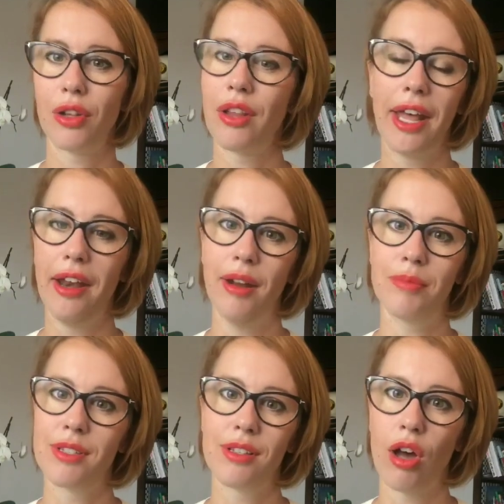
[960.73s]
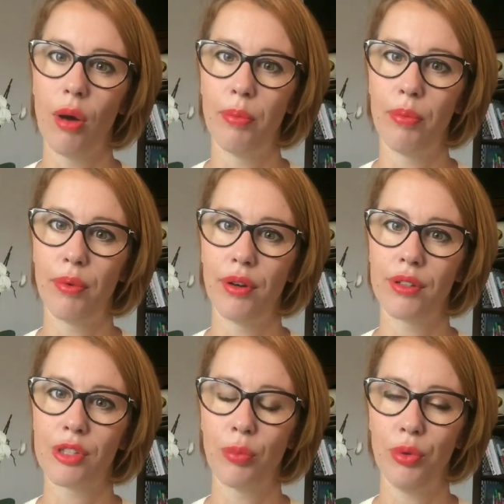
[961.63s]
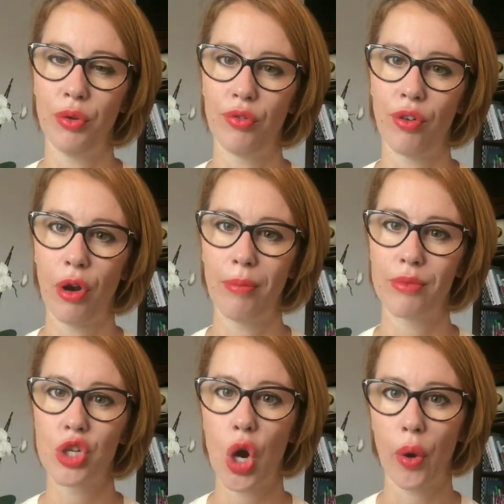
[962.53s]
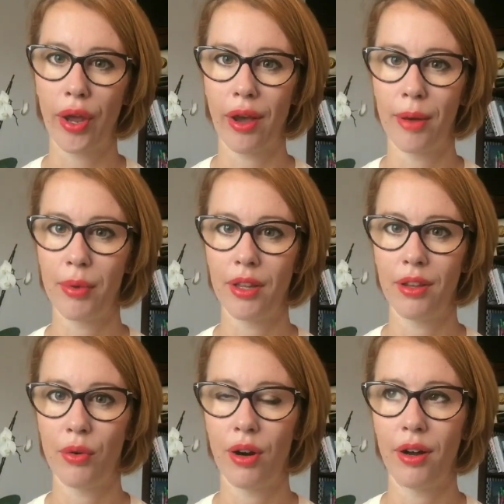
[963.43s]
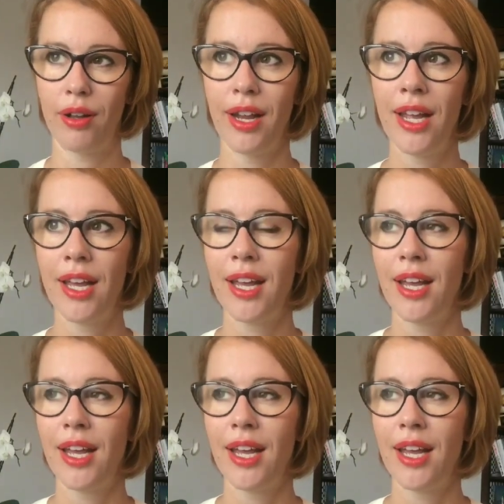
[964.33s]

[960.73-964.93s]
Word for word: don't let them stop you from showing up in the world.